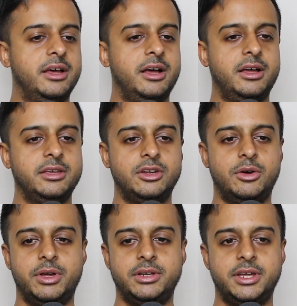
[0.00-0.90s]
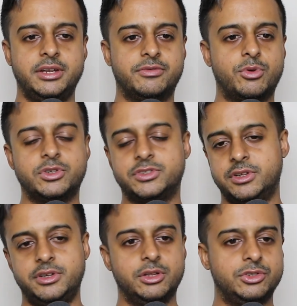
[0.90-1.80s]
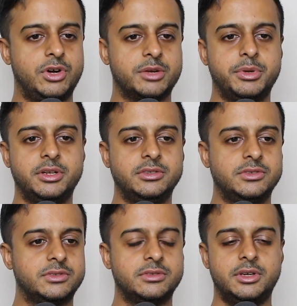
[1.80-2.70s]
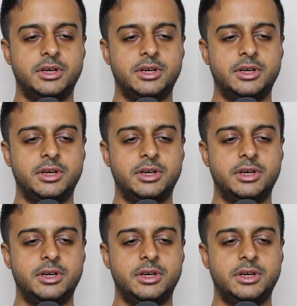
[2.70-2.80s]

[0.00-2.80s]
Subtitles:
and of course Neil Druckmann's